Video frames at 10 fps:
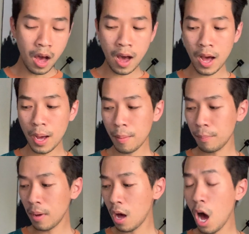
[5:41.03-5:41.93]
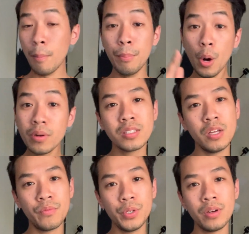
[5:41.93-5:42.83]
A bonus
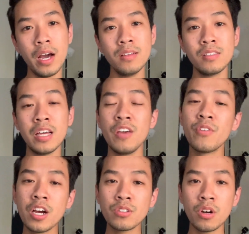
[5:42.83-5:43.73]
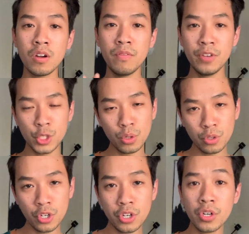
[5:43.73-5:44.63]
tip for you guys is that if you guys are a visual
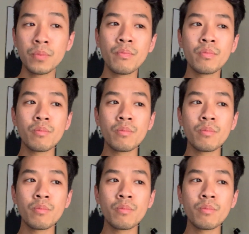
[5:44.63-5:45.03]
learner,